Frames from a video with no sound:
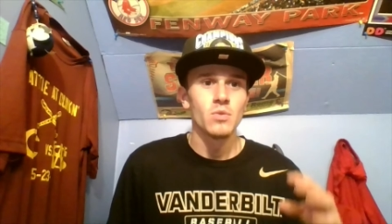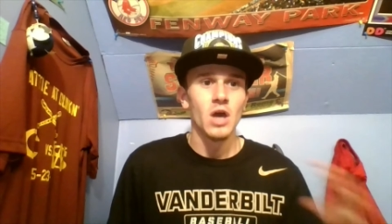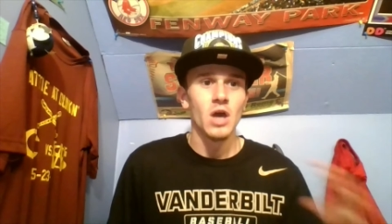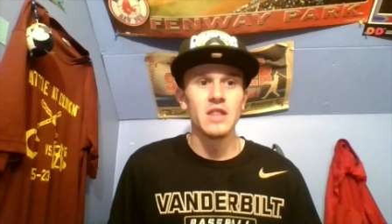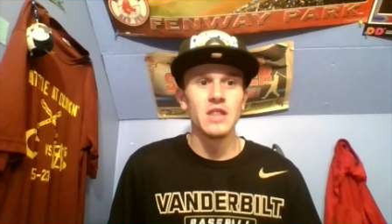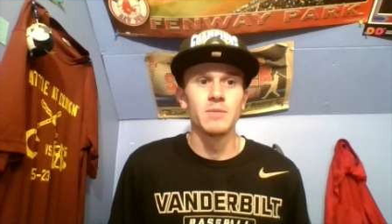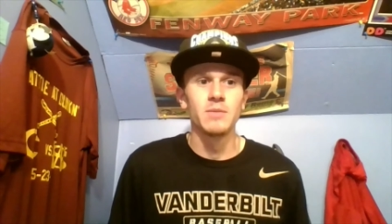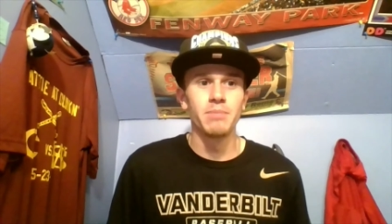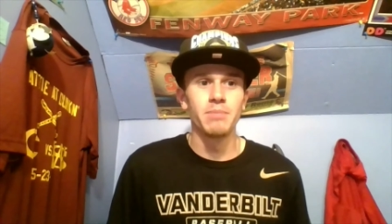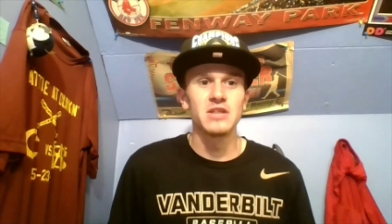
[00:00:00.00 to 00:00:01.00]
and
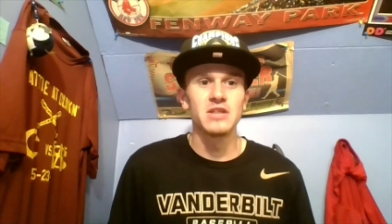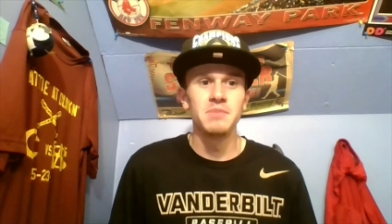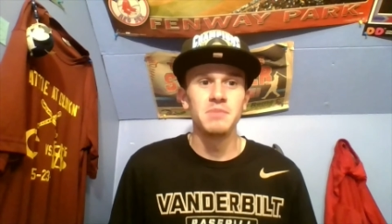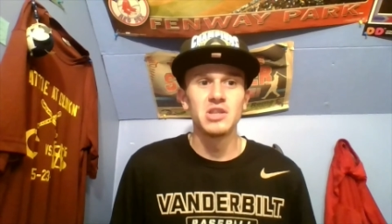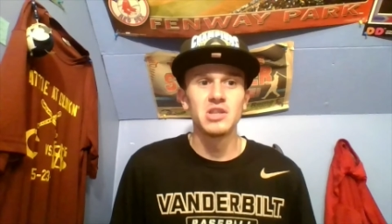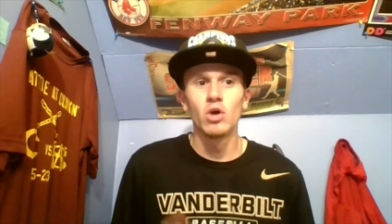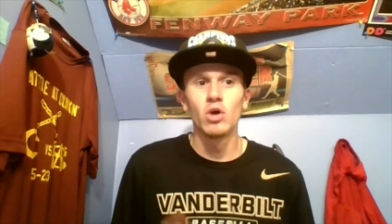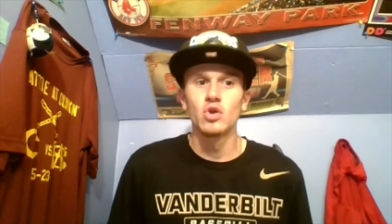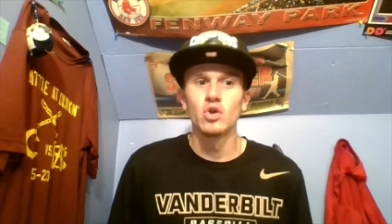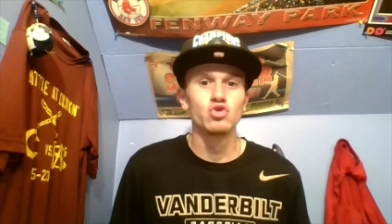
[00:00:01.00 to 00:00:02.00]
the Bucks beat them
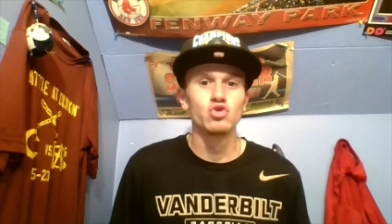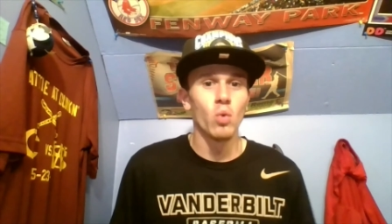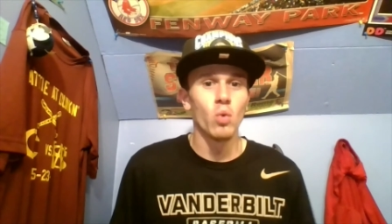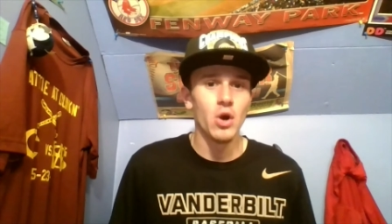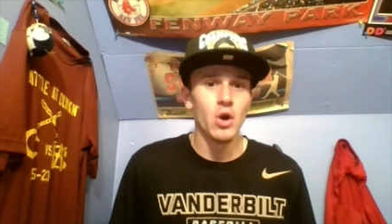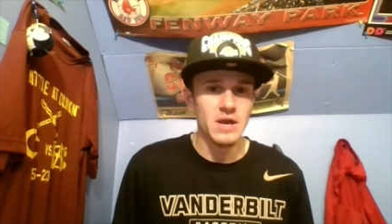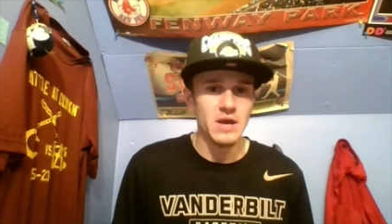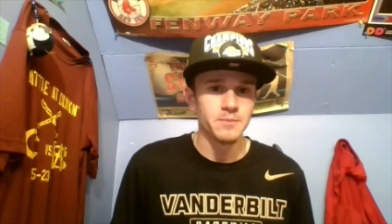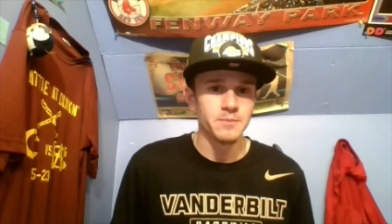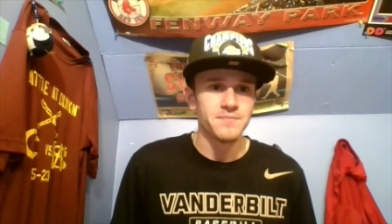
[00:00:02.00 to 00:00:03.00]

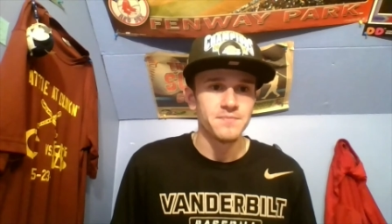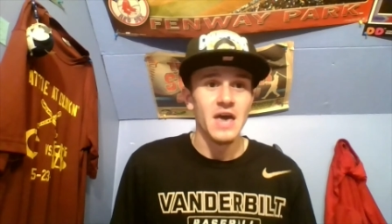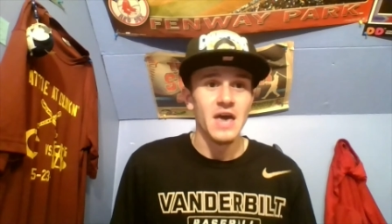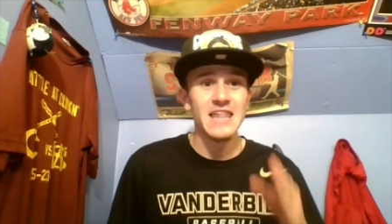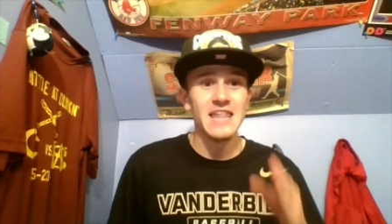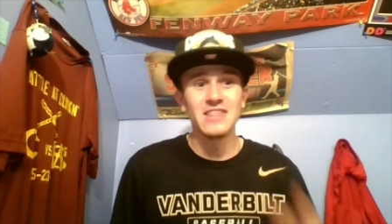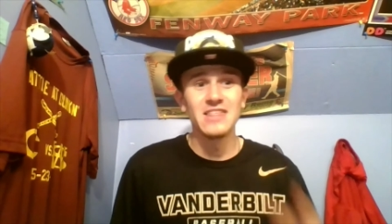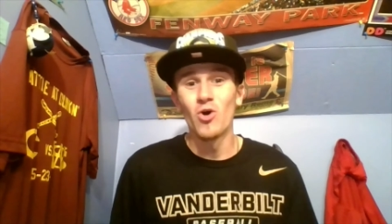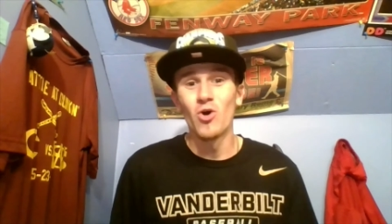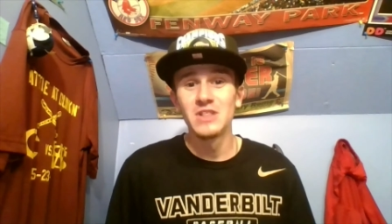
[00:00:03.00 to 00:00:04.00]
122-108. And that
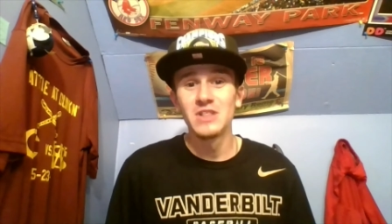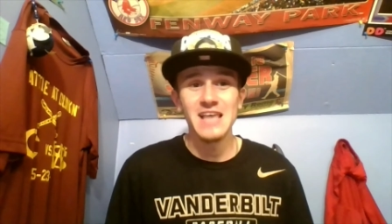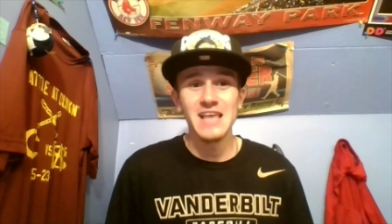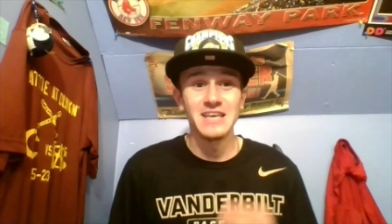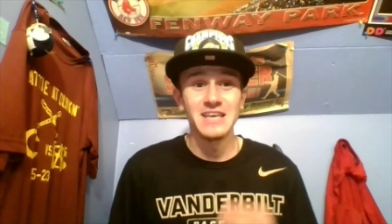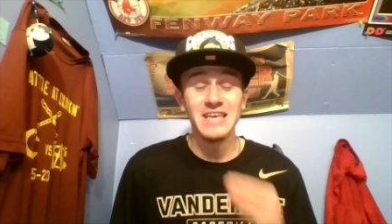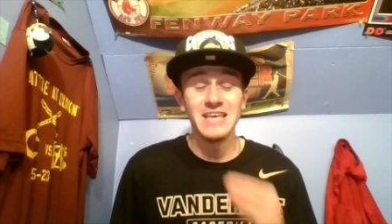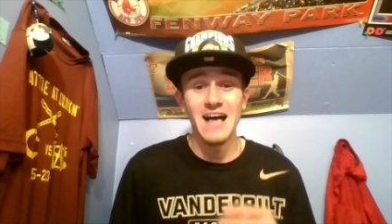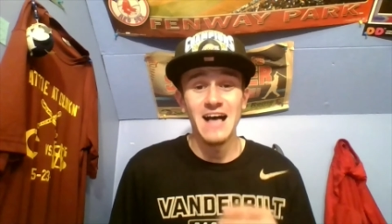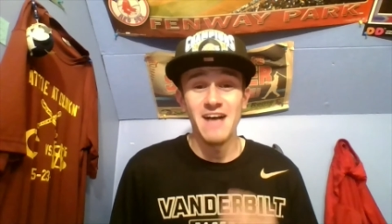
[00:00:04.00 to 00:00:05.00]
is the only loss the
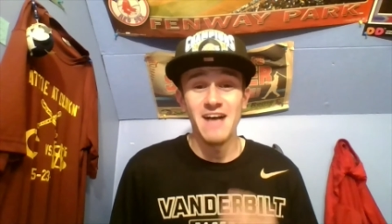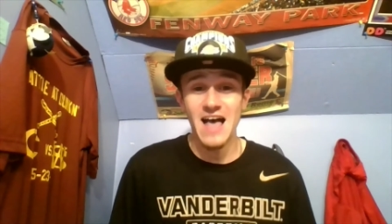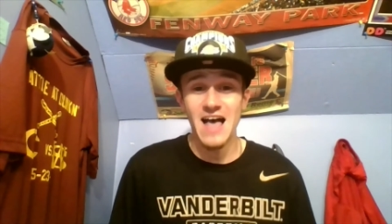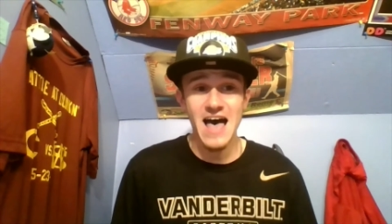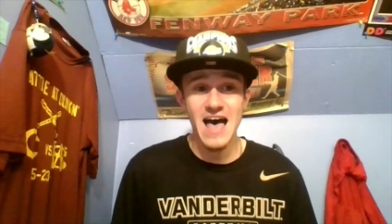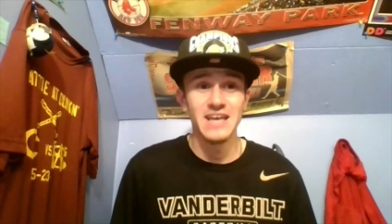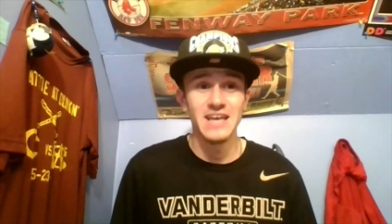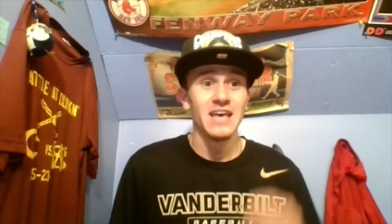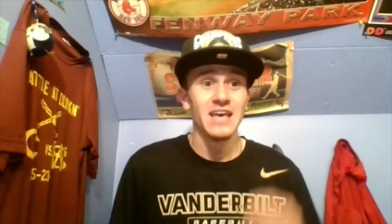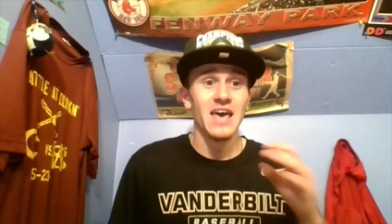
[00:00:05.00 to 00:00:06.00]
Heat have had
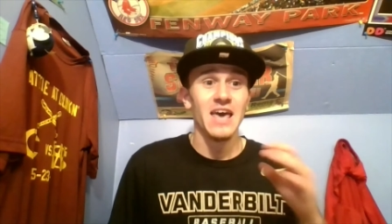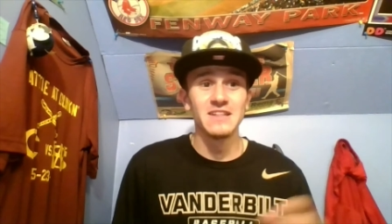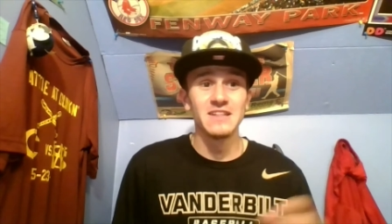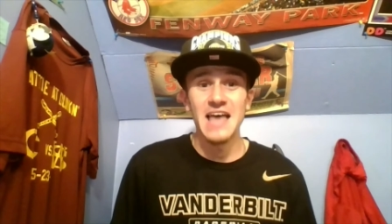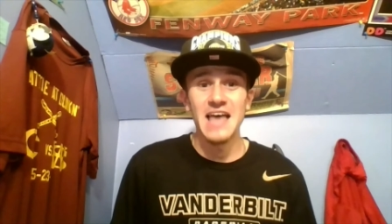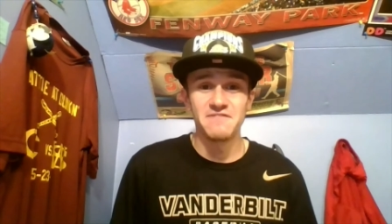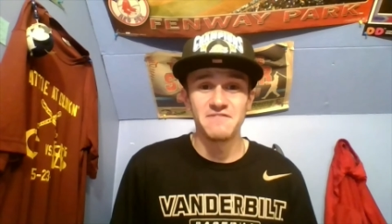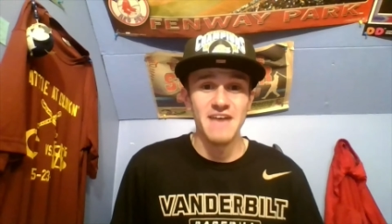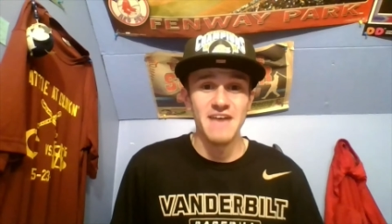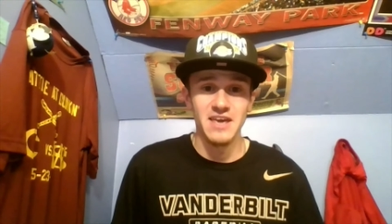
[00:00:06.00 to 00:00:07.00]
in the last
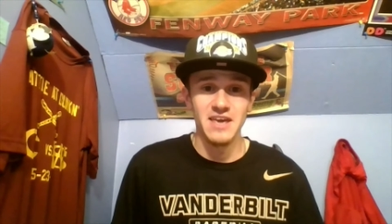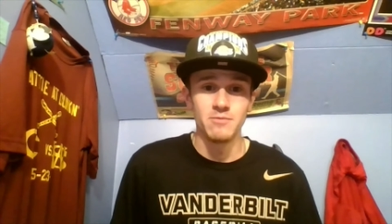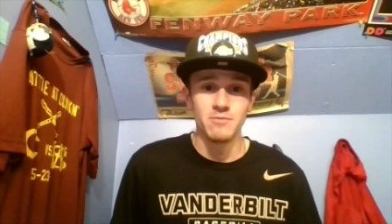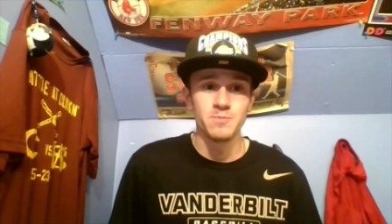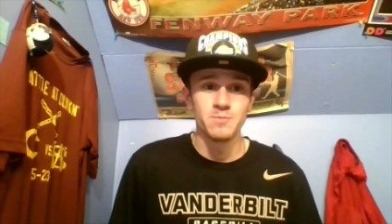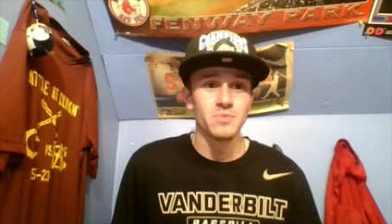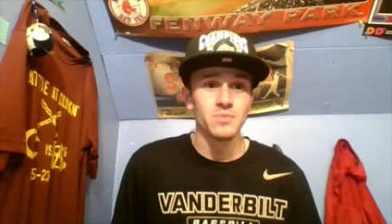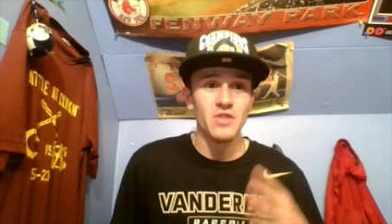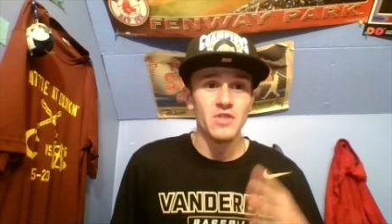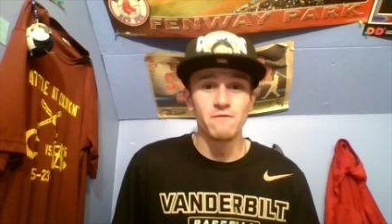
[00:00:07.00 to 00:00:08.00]
5 games.
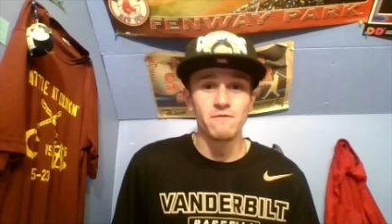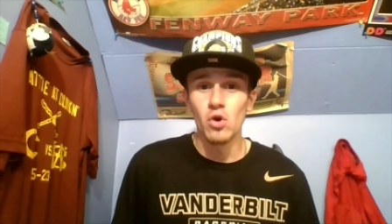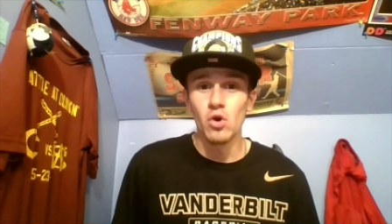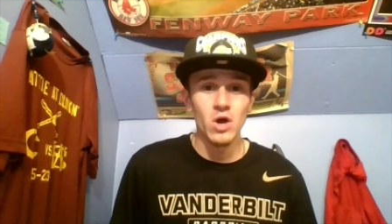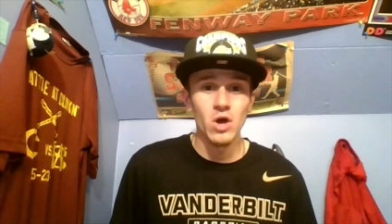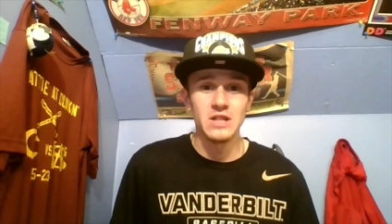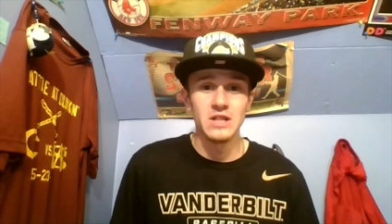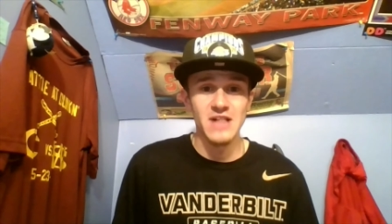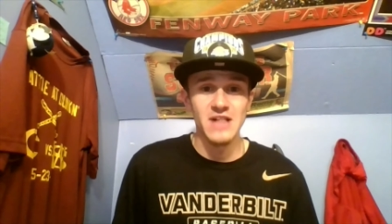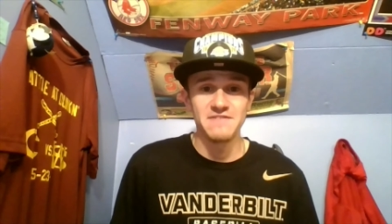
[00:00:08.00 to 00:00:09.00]
They are 4-1
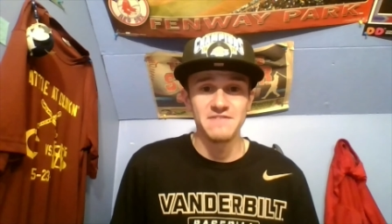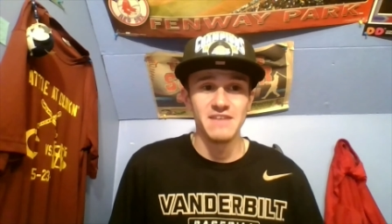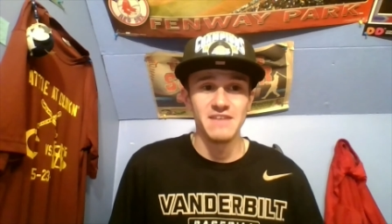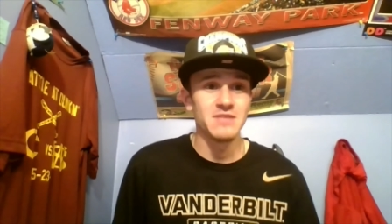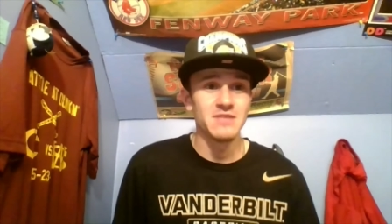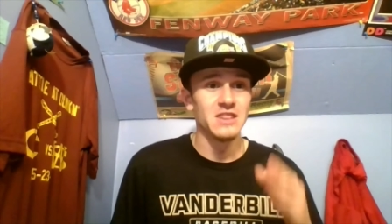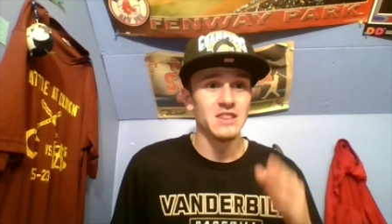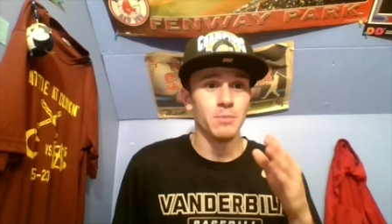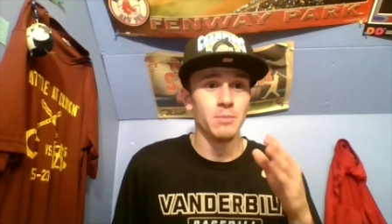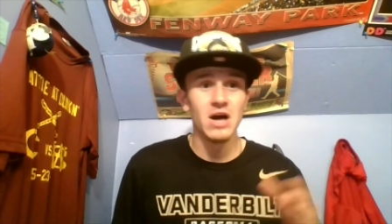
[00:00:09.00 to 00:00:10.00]
in their last 5 games,
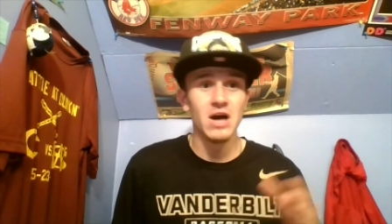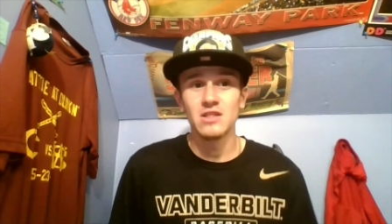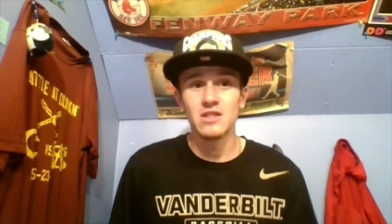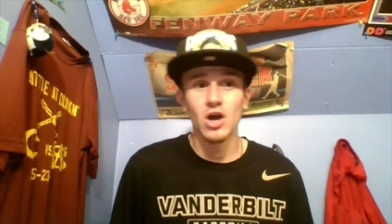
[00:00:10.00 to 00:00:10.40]
and the Bucks